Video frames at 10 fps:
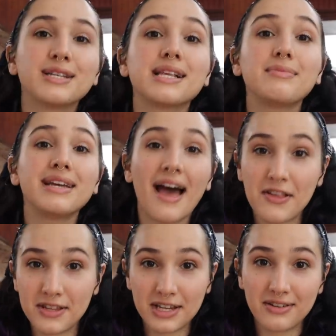So let me
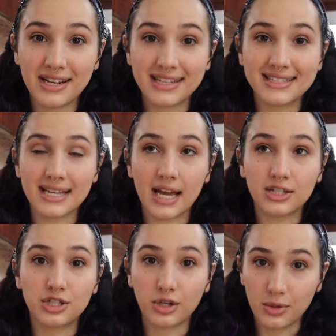gather the ingredients
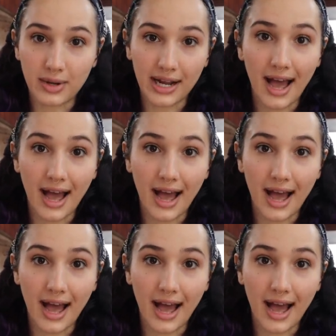and show you what I